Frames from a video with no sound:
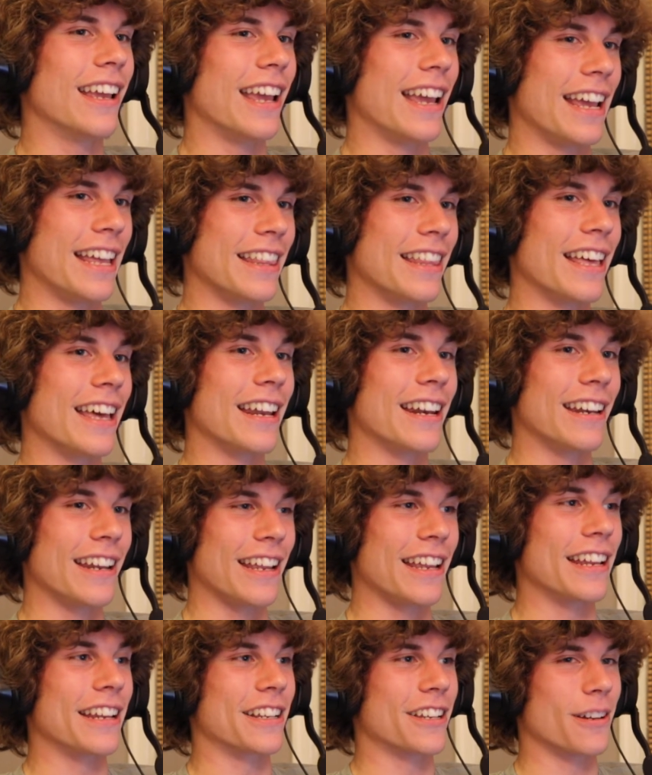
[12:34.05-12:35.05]
And then
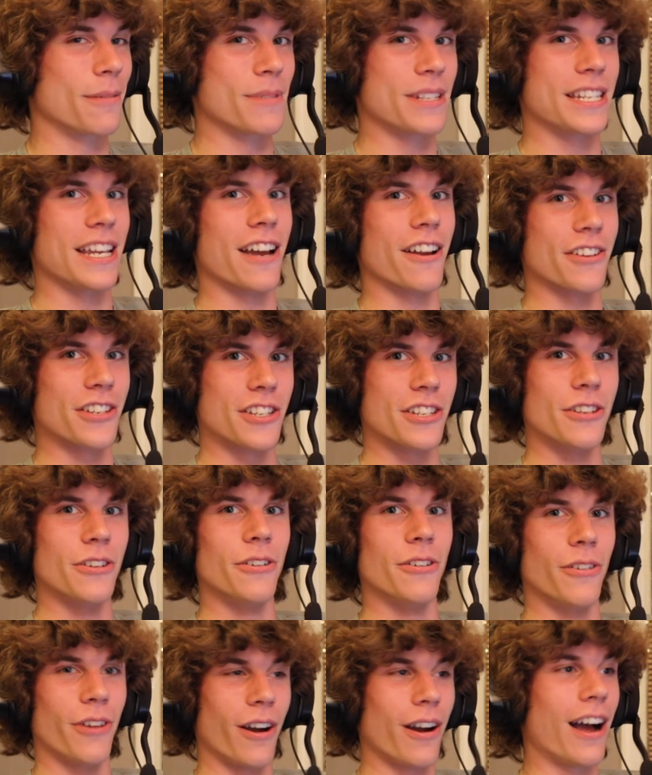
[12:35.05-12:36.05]
it comes down
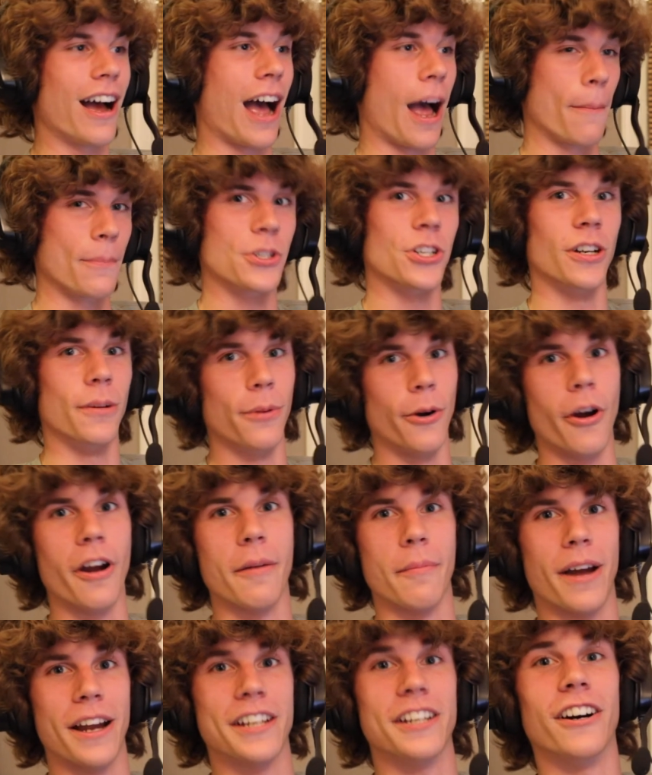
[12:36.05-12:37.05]
to, I'm
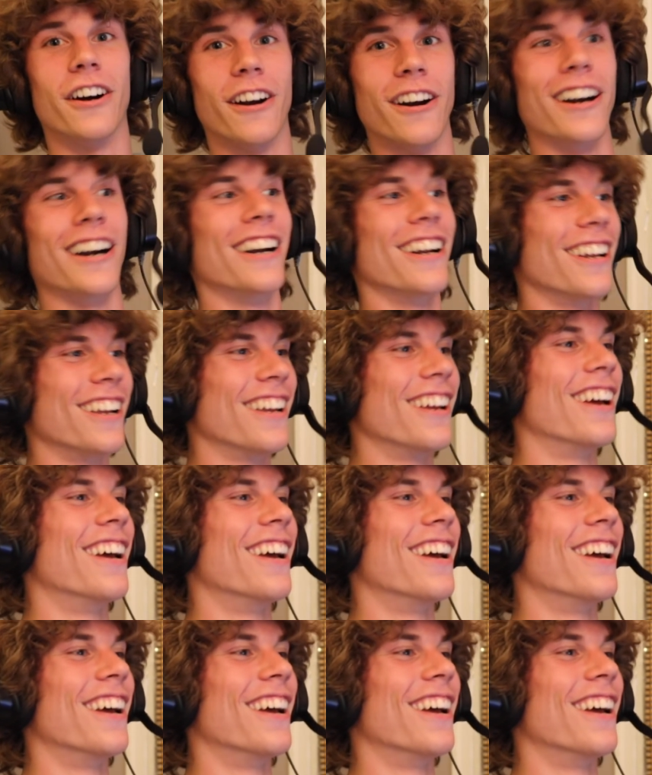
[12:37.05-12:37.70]
turboing my car.